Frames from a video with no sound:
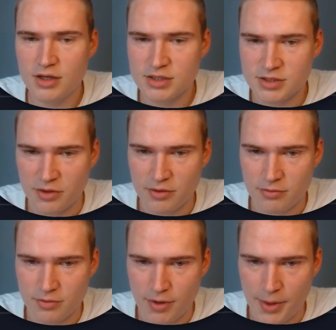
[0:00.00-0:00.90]
So
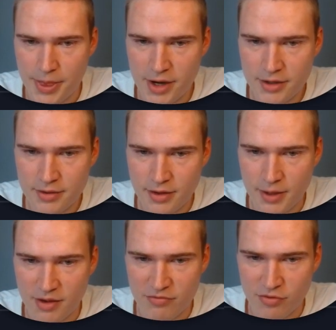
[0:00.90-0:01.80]
right there,
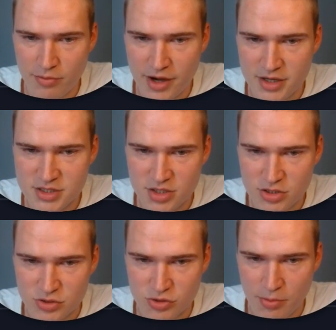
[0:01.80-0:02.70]
and then from there start
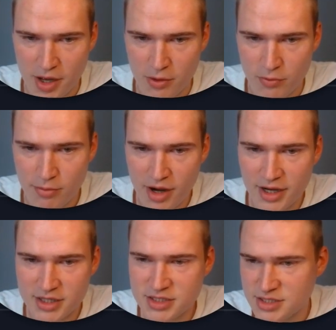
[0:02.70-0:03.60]
to drop down. We might
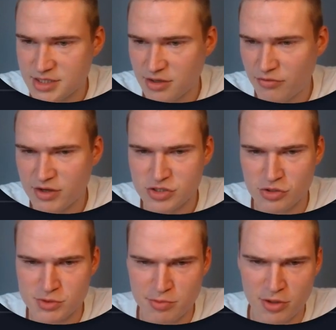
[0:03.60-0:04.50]
actually still find
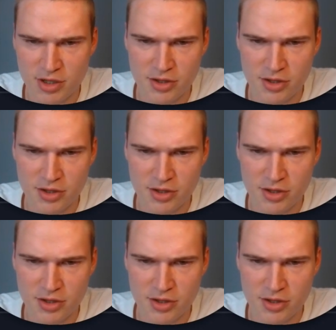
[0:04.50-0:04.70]
some support at